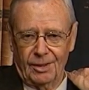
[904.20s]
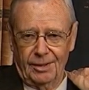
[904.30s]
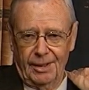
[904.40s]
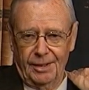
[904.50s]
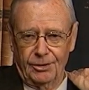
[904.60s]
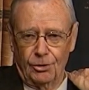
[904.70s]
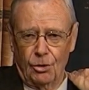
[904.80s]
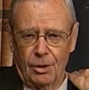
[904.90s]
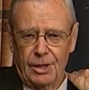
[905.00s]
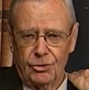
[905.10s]
And the
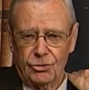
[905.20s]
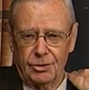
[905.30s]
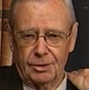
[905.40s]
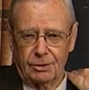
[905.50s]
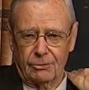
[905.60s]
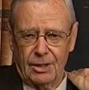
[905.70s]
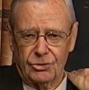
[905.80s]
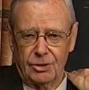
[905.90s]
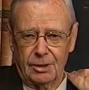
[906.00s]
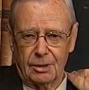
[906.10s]
noise that the
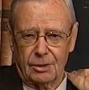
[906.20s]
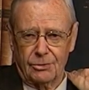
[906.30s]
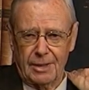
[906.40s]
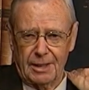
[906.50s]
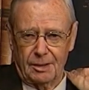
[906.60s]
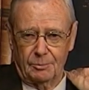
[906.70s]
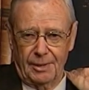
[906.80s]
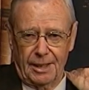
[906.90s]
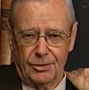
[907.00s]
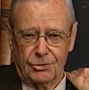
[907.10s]
resident critic
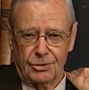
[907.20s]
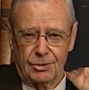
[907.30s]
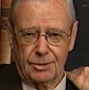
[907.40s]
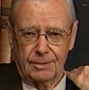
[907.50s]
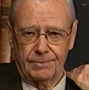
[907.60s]
makes